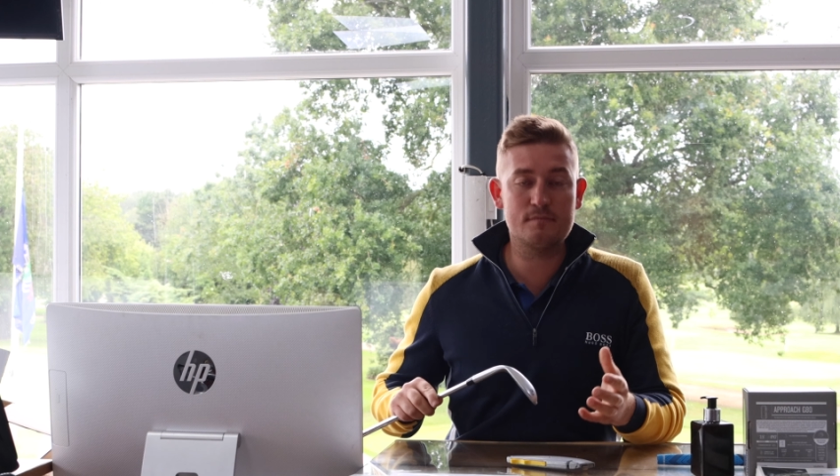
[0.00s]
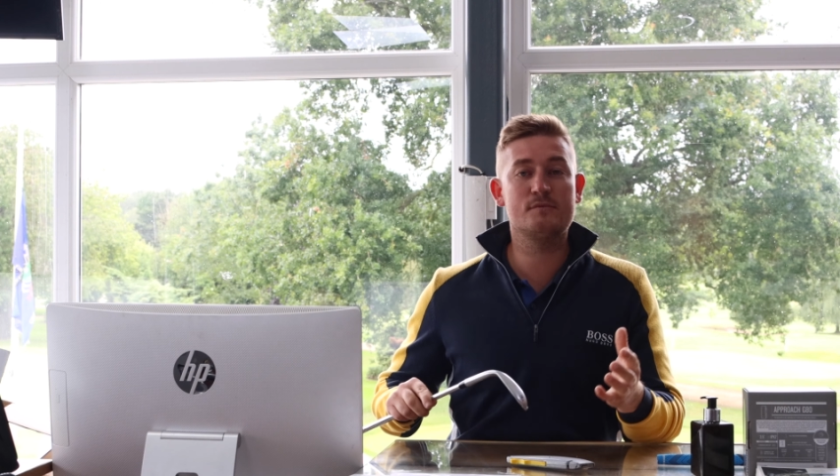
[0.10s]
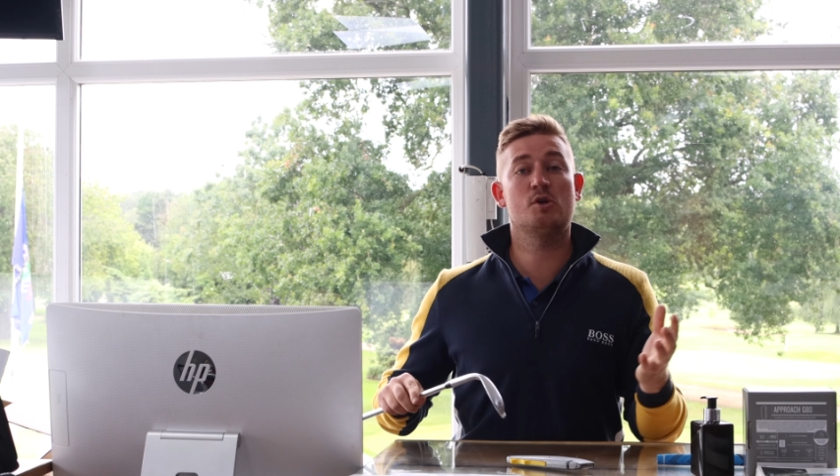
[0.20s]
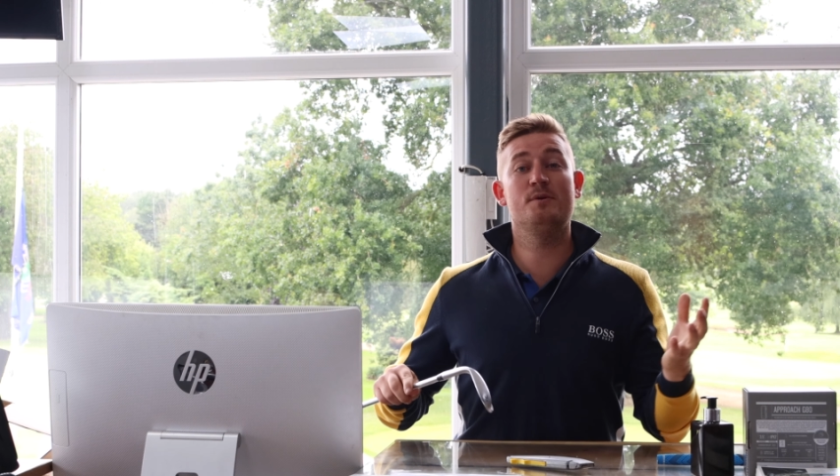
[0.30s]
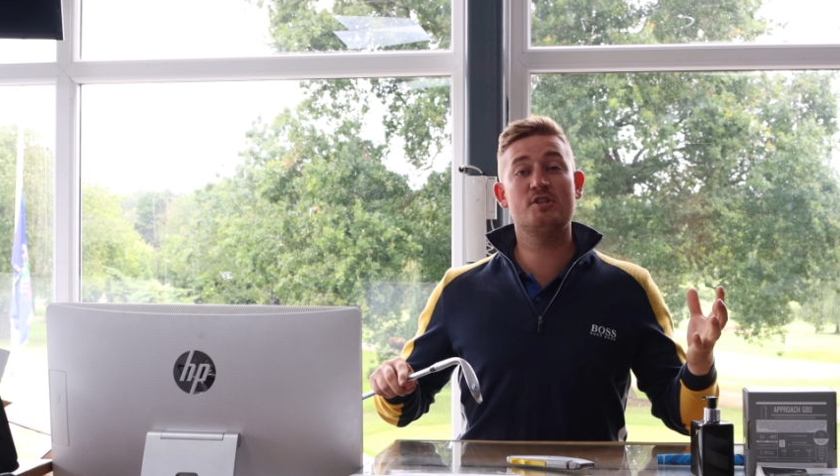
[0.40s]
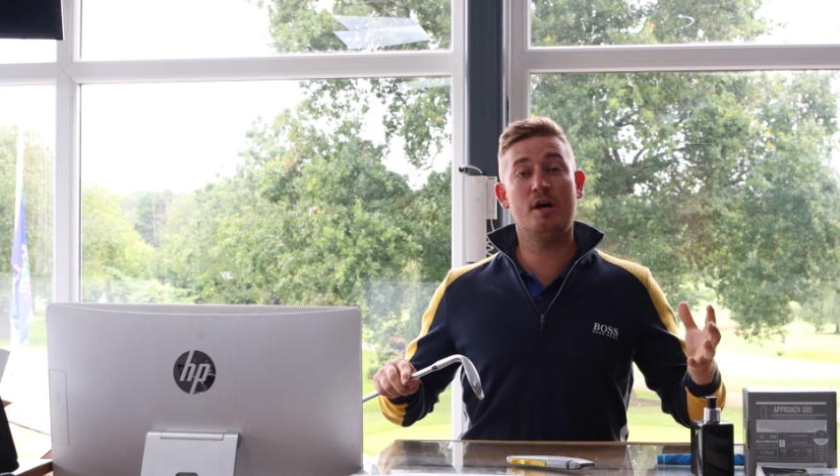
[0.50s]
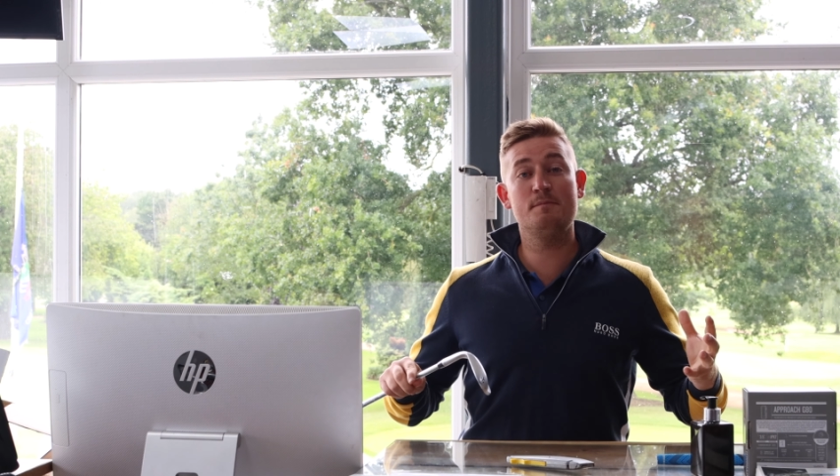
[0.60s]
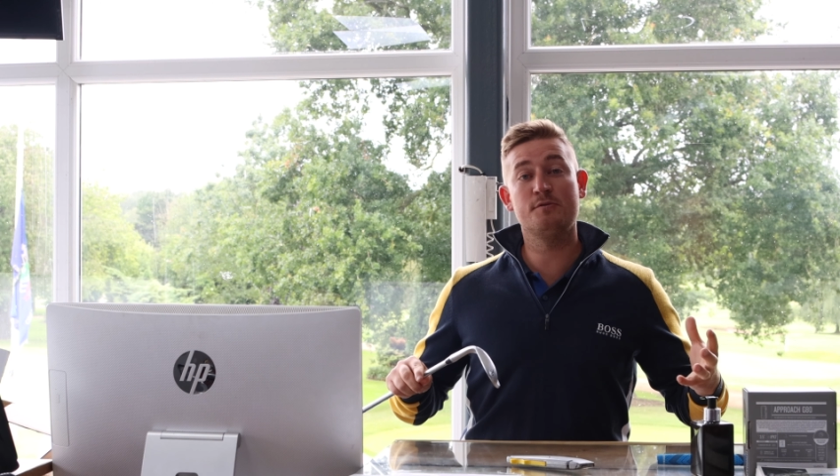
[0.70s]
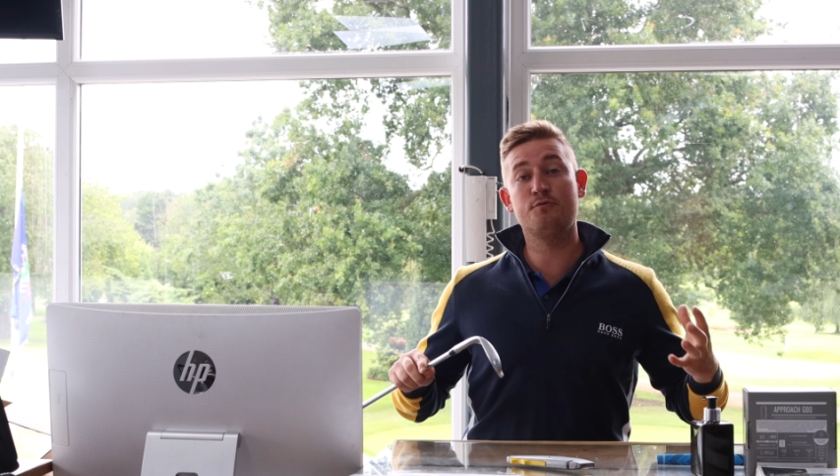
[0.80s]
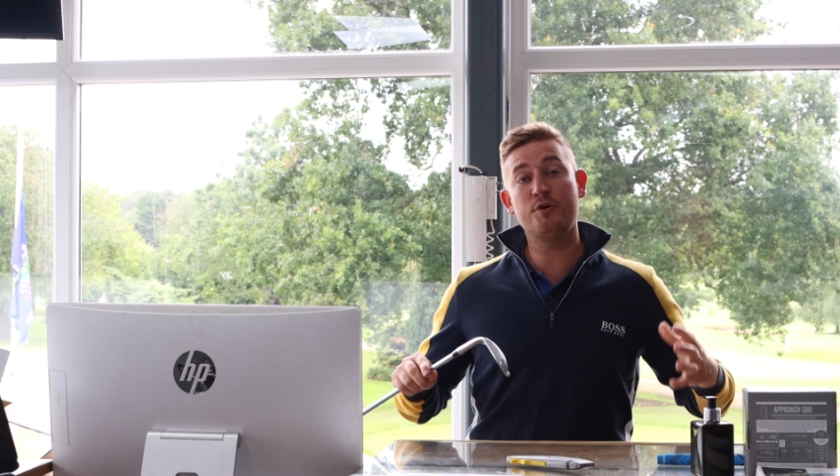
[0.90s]
So in
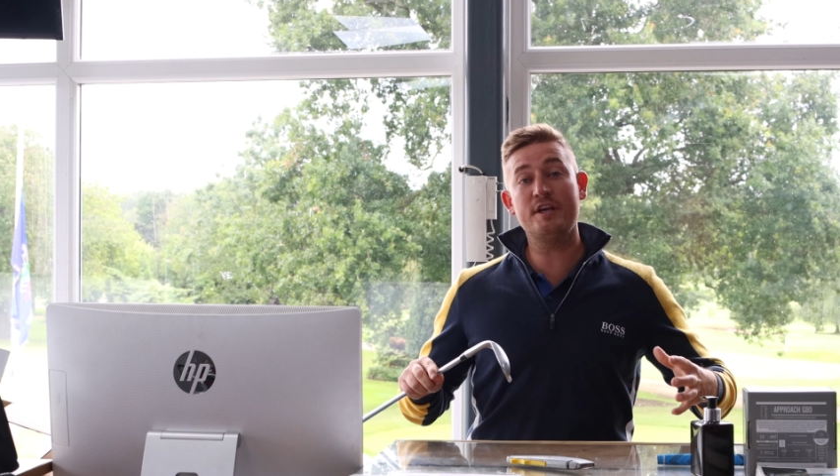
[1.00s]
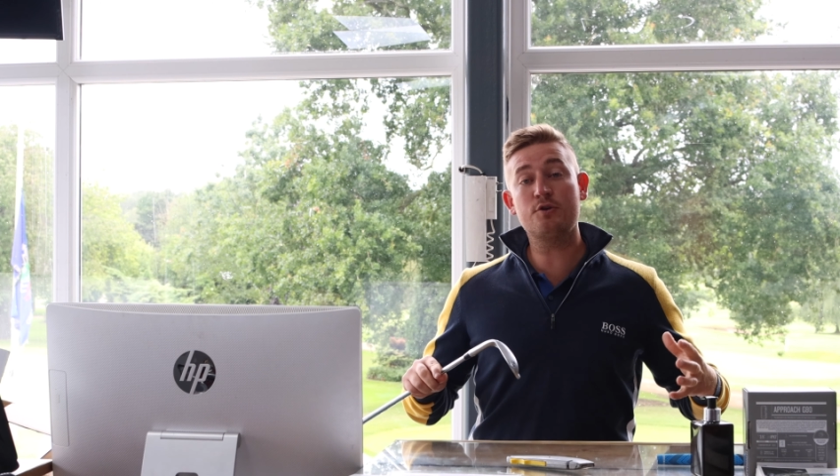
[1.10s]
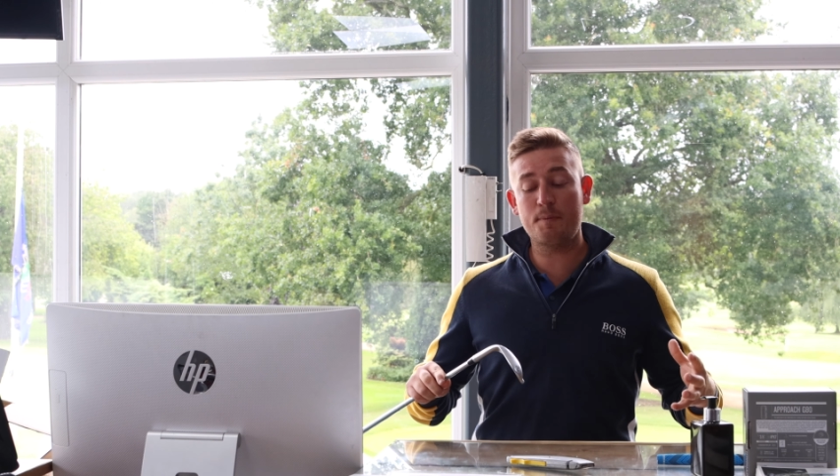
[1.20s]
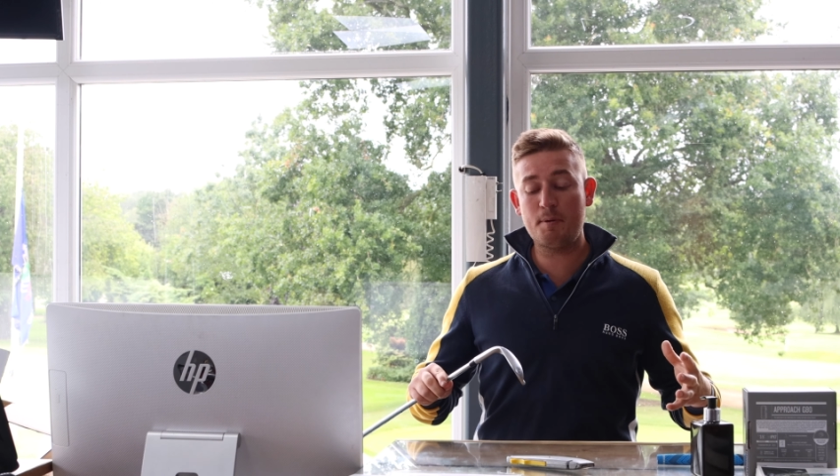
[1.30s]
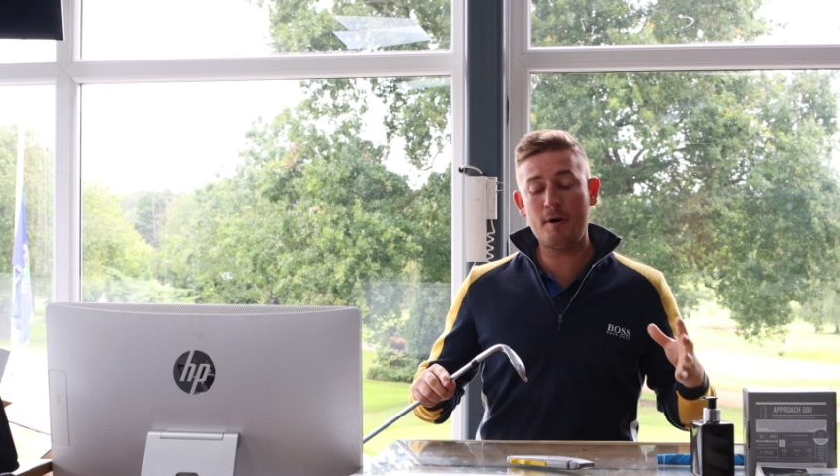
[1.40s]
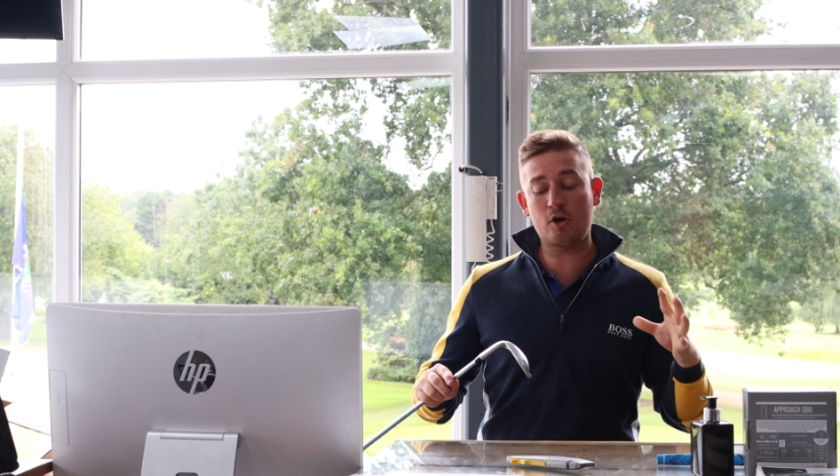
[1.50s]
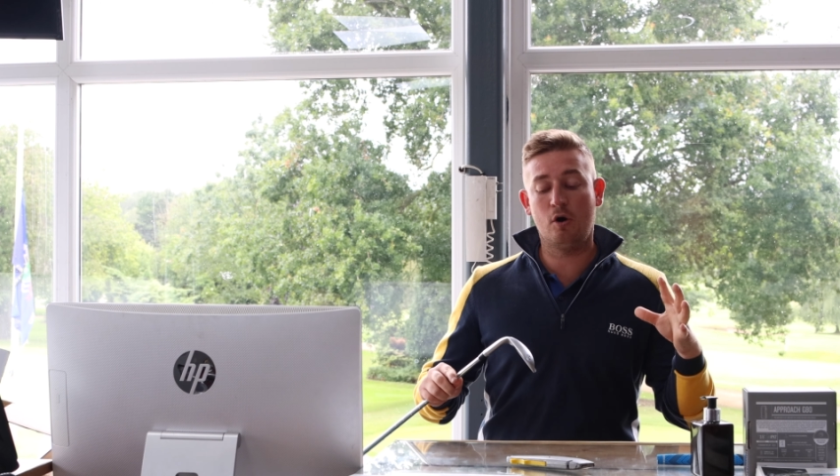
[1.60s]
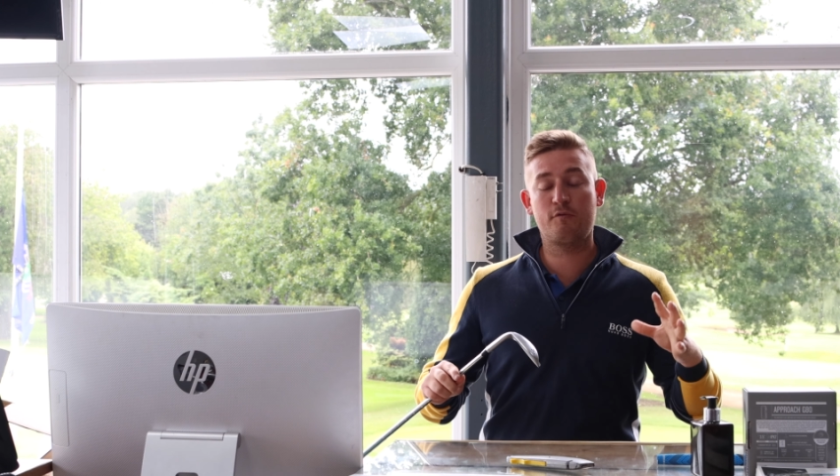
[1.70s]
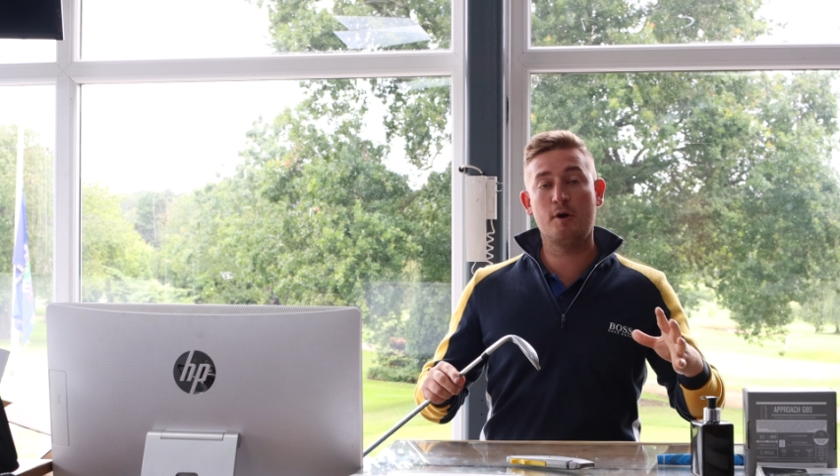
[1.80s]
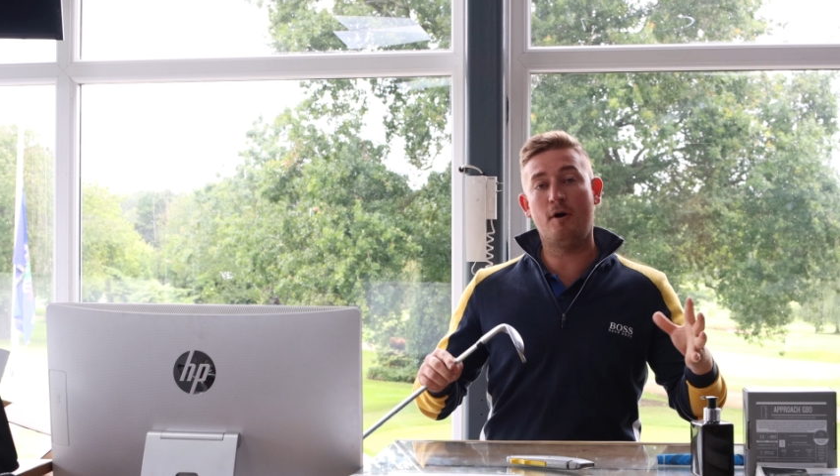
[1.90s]
terms of regripping my
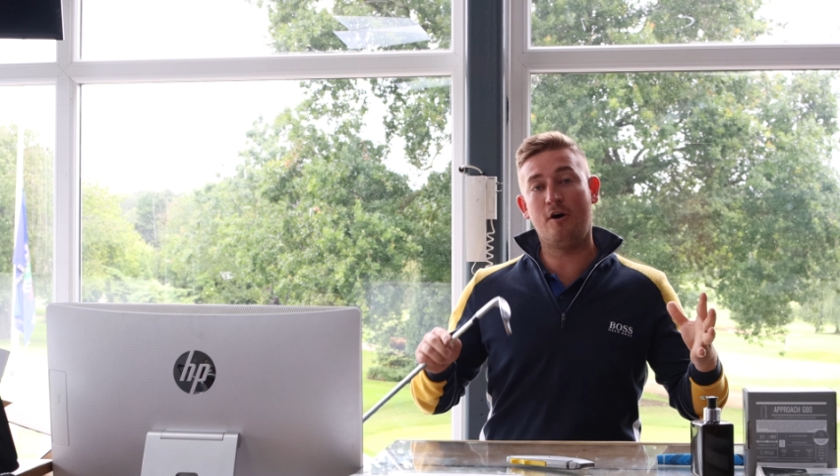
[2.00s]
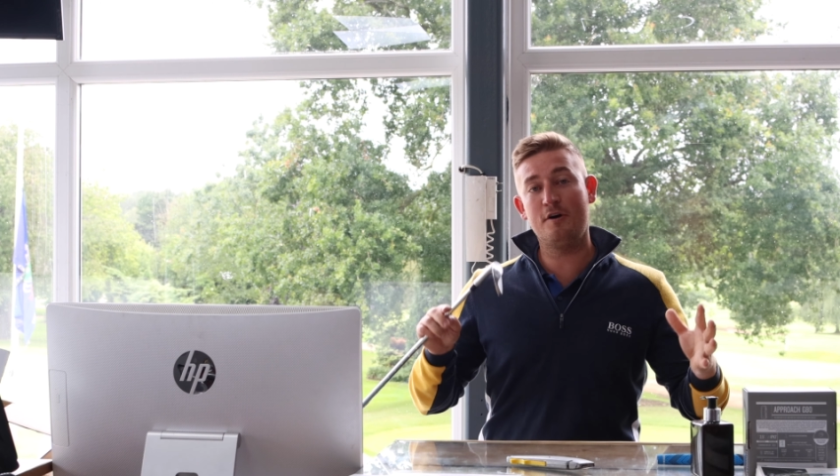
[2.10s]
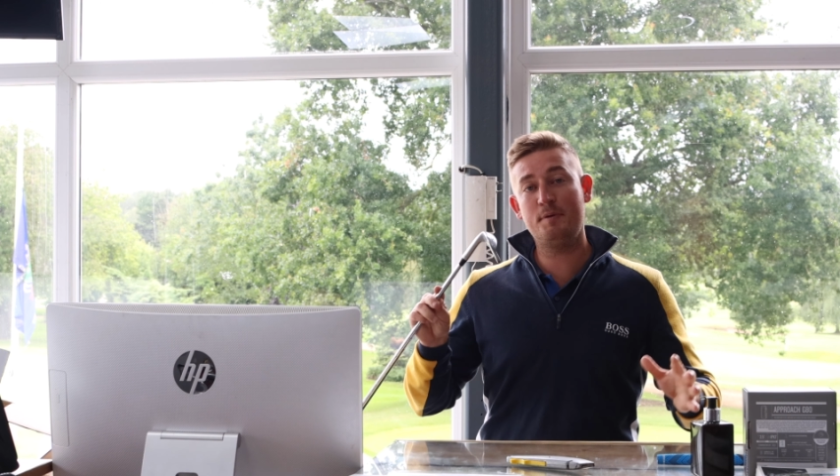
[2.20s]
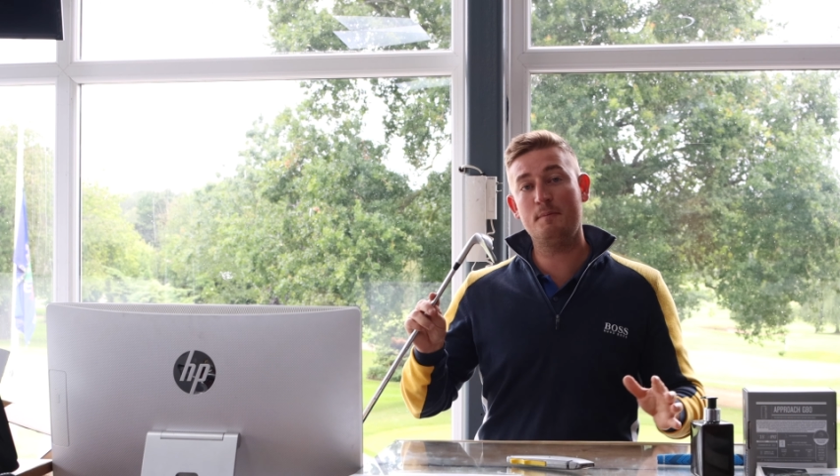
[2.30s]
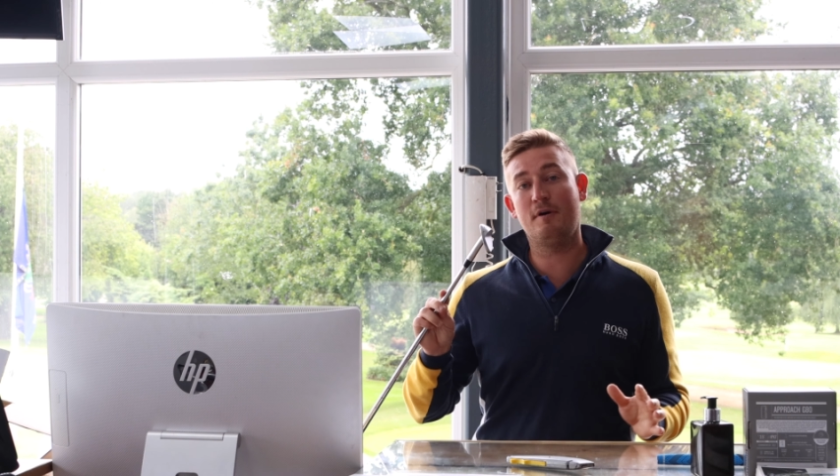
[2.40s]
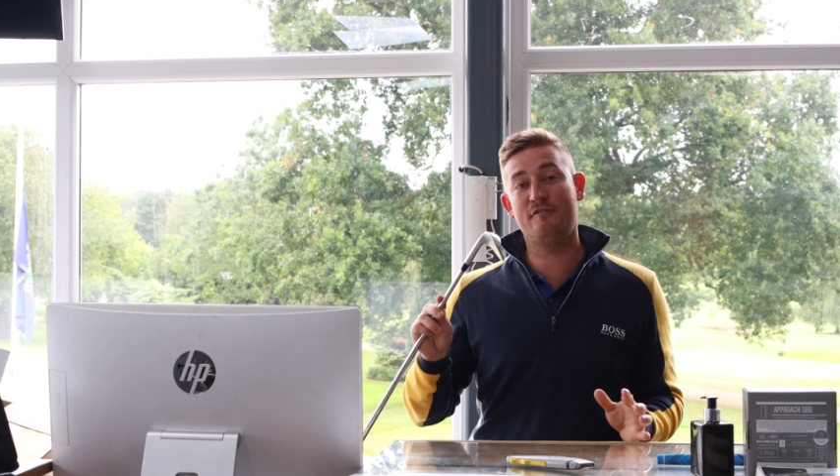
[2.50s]
golf club, I've picked my